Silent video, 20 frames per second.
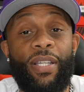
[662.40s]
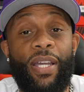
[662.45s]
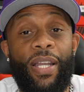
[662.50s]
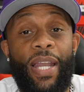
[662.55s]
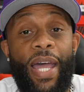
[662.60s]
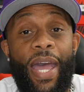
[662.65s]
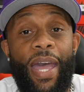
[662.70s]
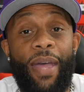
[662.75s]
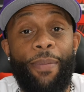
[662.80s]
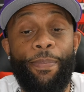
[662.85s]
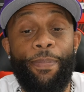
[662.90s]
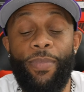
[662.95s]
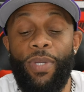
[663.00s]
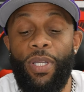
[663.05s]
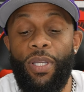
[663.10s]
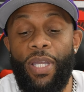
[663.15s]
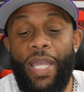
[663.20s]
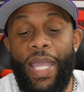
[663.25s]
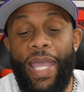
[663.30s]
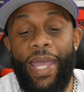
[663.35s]
a collab,
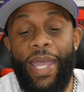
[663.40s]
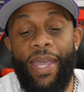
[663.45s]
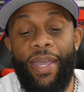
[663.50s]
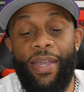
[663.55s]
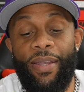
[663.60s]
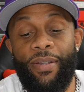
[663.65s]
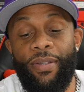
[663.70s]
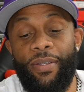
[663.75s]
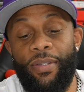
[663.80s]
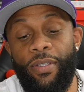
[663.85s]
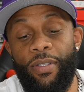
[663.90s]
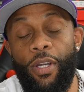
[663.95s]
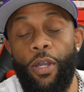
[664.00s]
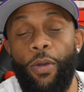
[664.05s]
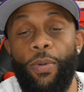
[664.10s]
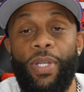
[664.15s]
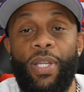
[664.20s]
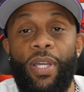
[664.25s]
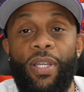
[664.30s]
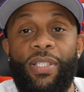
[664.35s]
and you
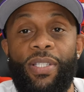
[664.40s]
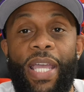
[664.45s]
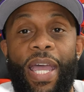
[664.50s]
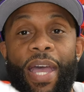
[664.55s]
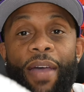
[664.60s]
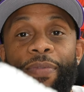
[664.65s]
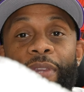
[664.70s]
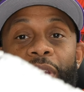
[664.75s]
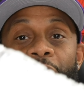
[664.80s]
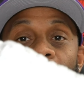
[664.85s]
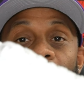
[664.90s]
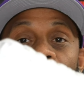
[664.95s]
know, it does have the